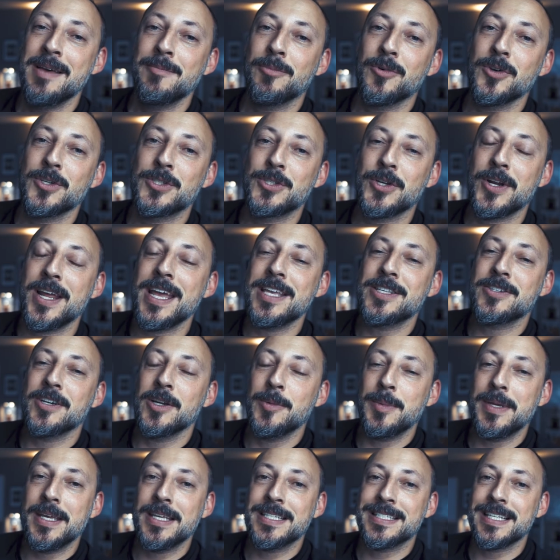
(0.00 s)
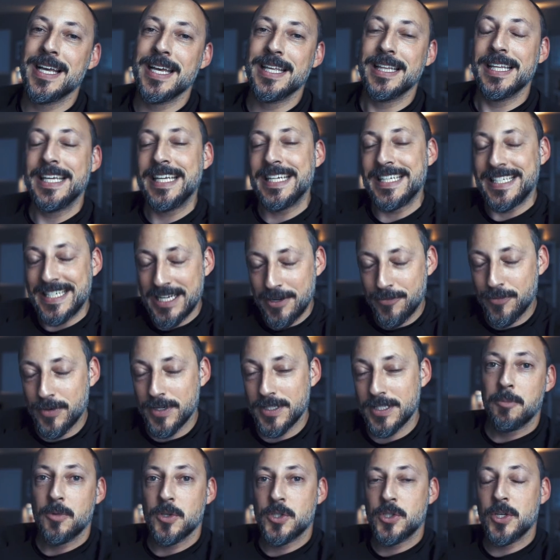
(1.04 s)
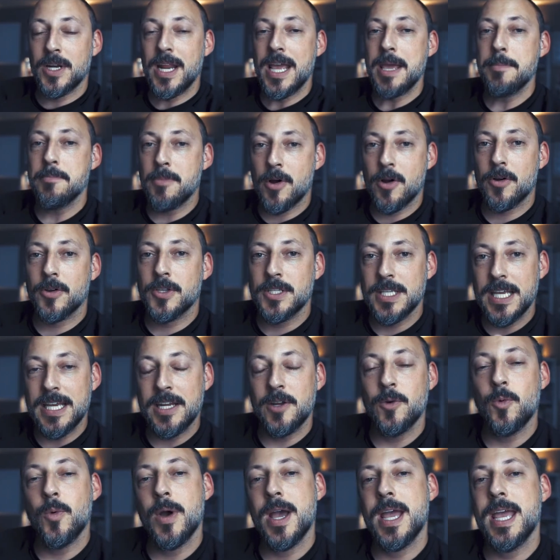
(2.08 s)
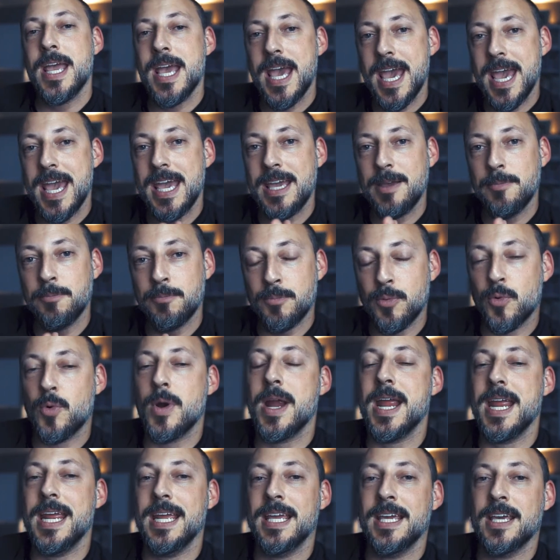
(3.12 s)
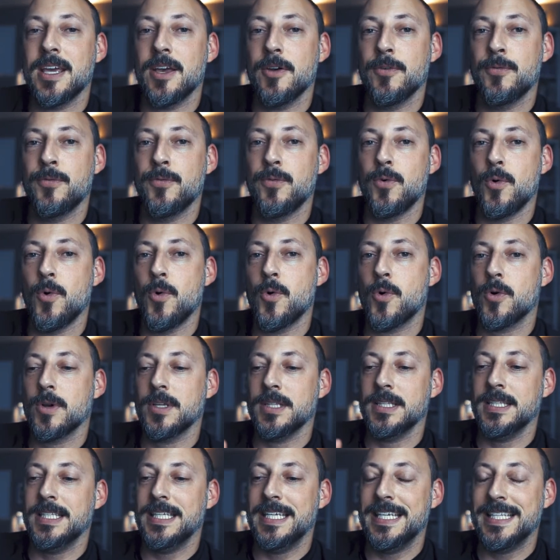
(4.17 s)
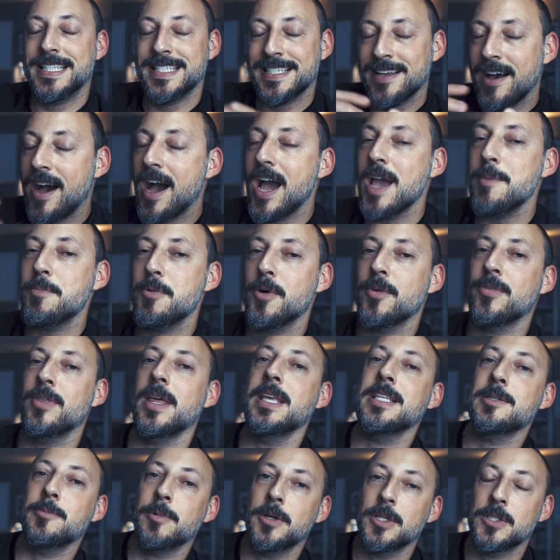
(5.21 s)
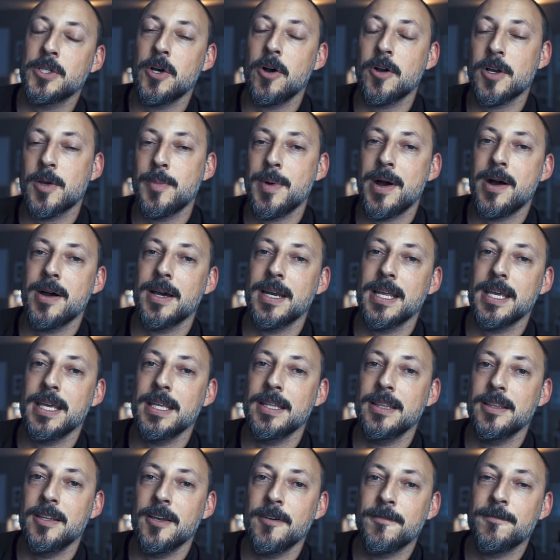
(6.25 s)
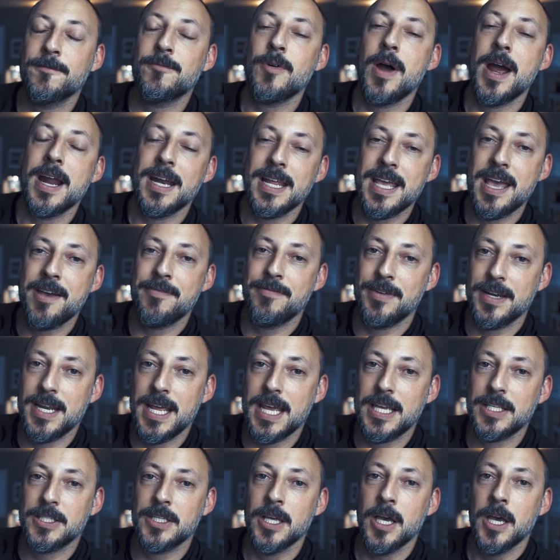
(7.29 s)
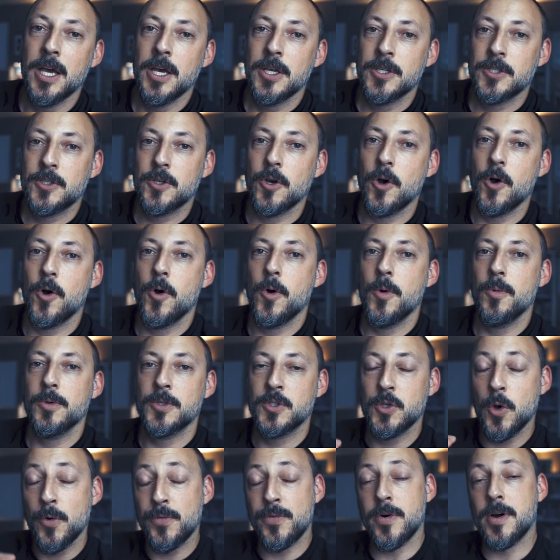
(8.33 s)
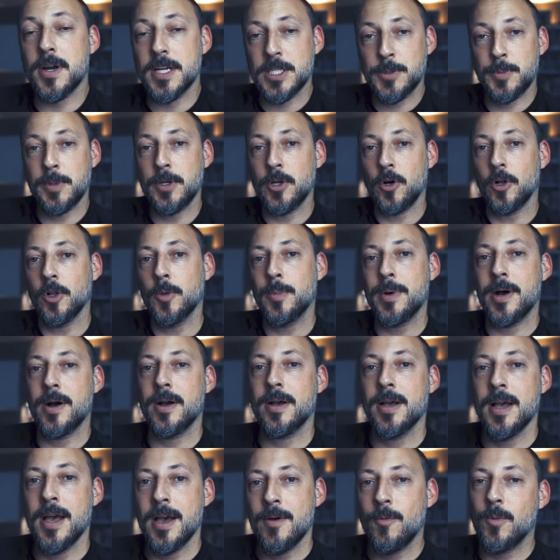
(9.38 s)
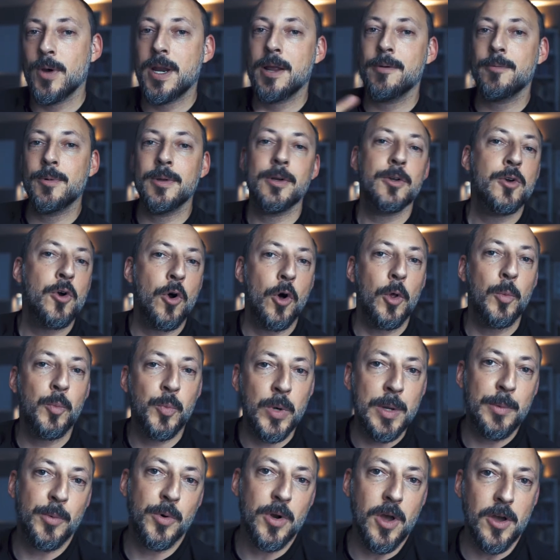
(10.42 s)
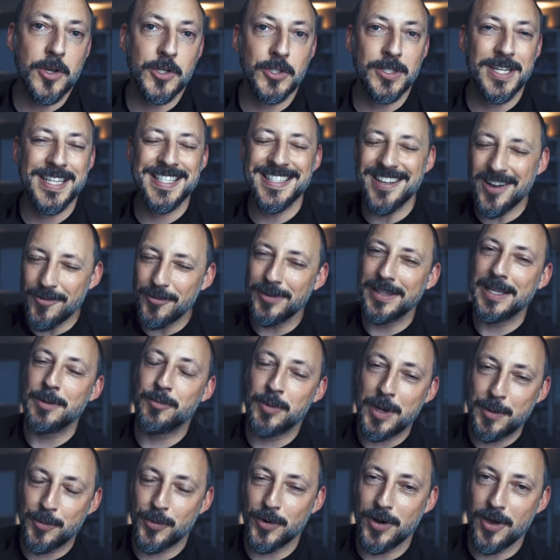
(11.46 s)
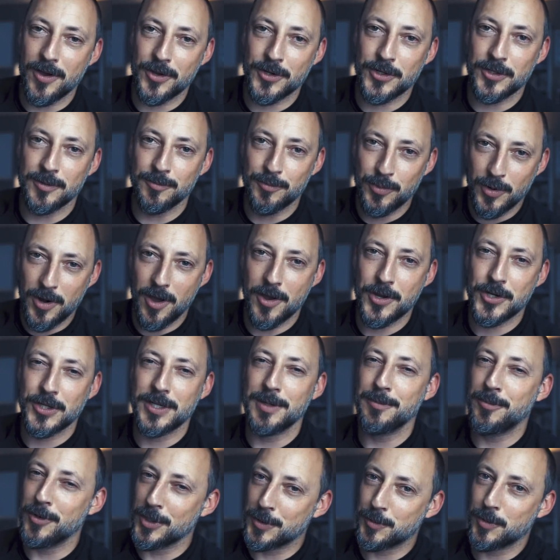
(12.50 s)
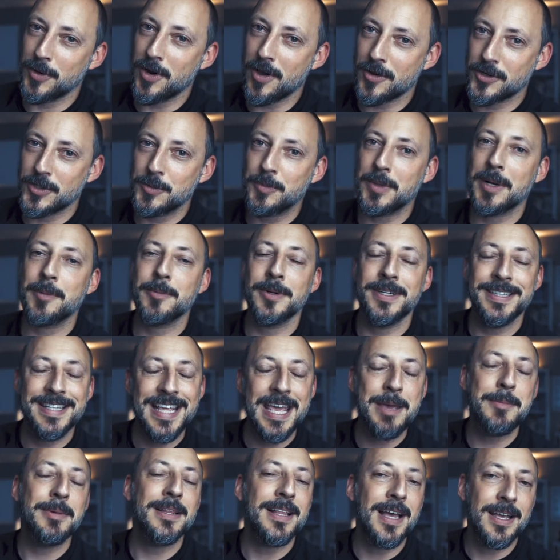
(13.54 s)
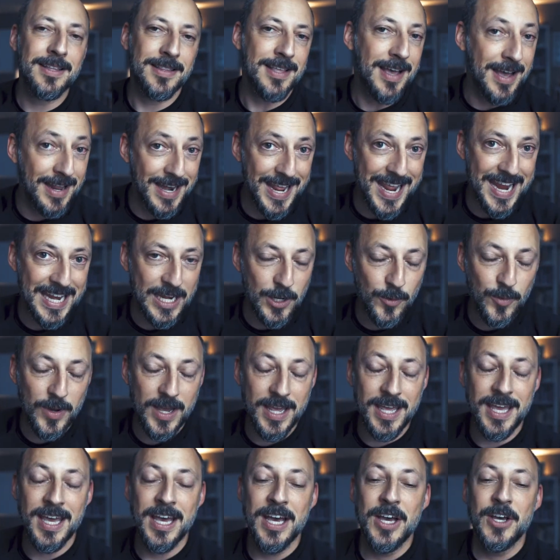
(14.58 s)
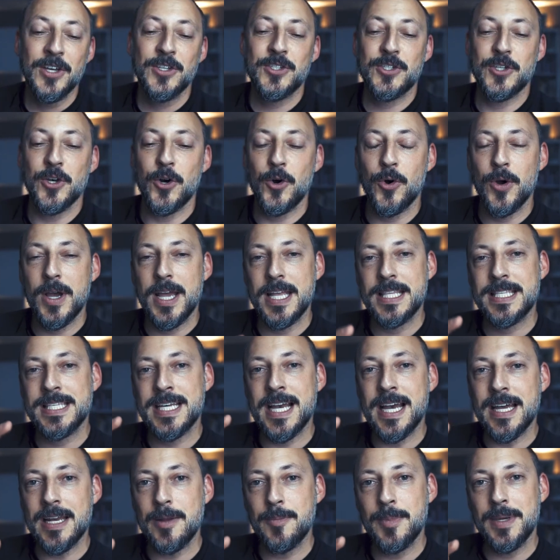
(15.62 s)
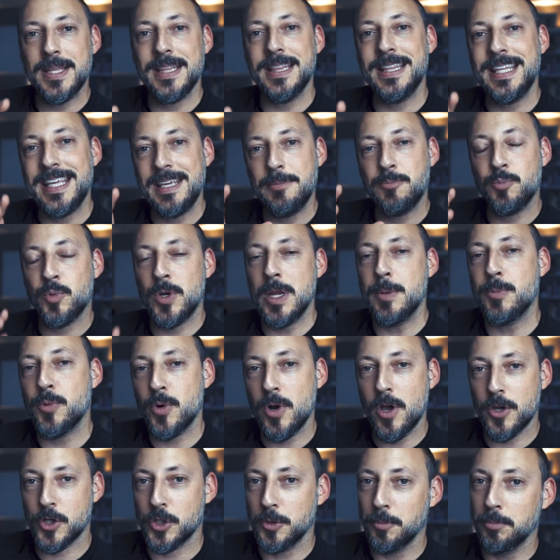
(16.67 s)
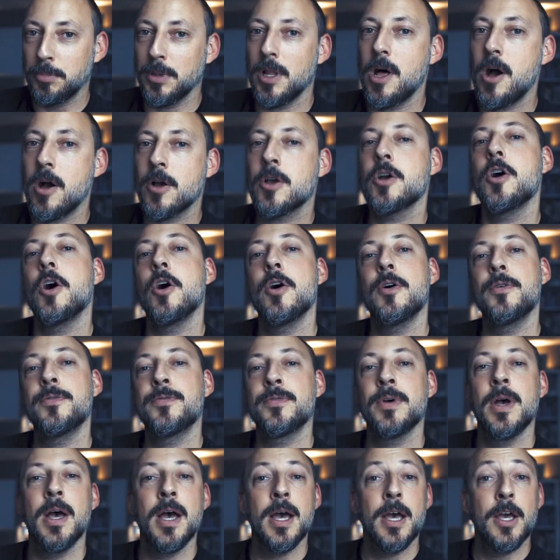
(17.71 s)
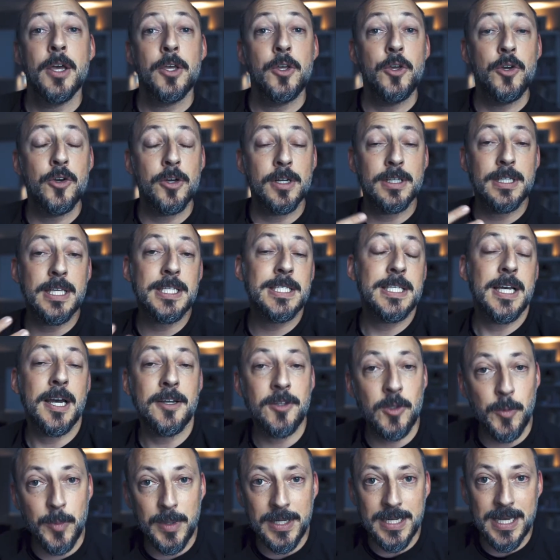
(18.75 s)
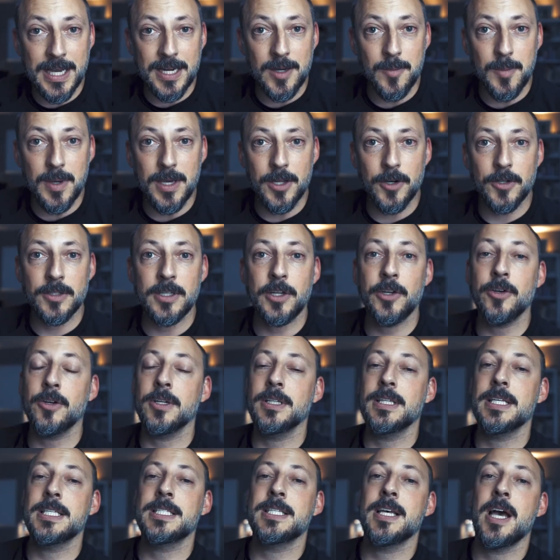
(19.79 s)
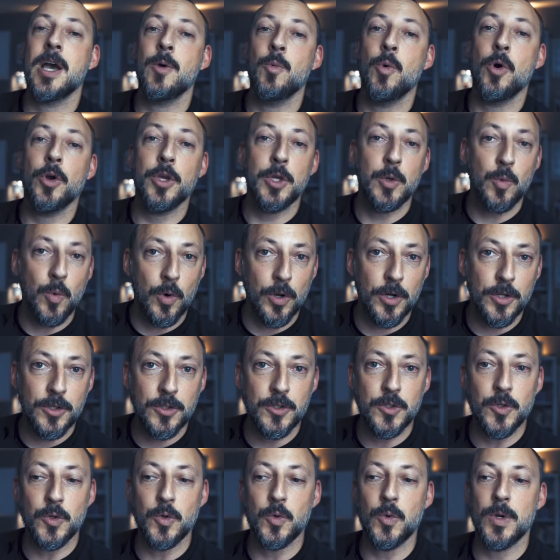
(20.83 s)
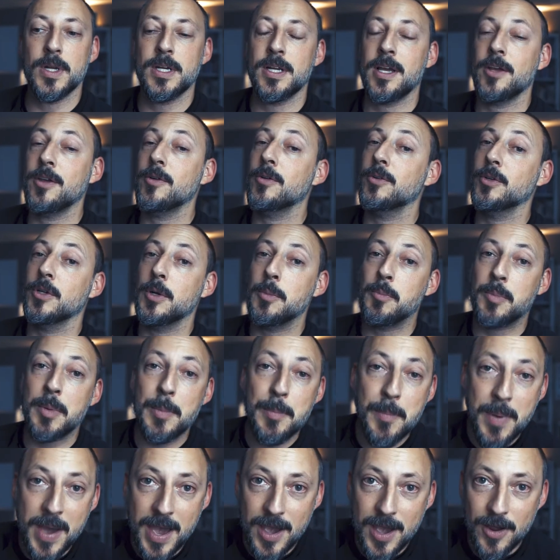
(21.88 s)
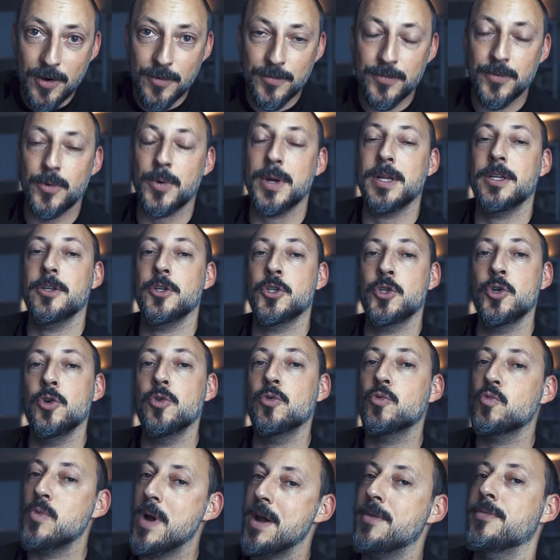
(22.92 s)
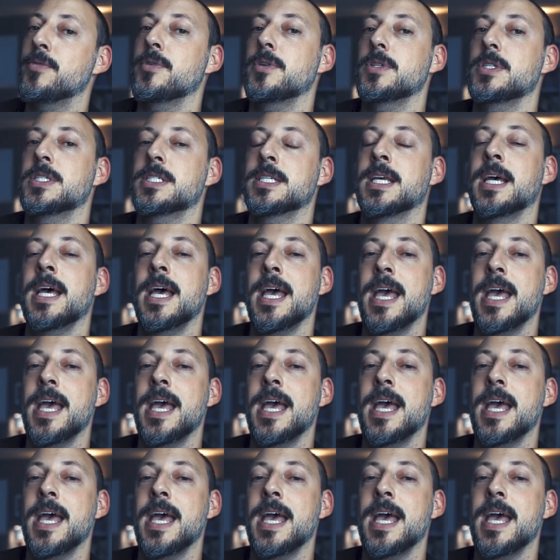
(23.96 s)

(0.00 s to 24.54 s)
because today is going to be slightly different. Because today marks in a way a break for the type of things I'm going to talk about in the Friday FNAs. So far it's been all about what I'm going to call pre-production. It's not really pre-production, production and post-production, but I'm going to name it like that anyway. So it's kind of been the pre-production block of you're gonna decide to be an animator. Then you're gonna decide what you wanna do, and now you're gonna prepare for it and shoot reference.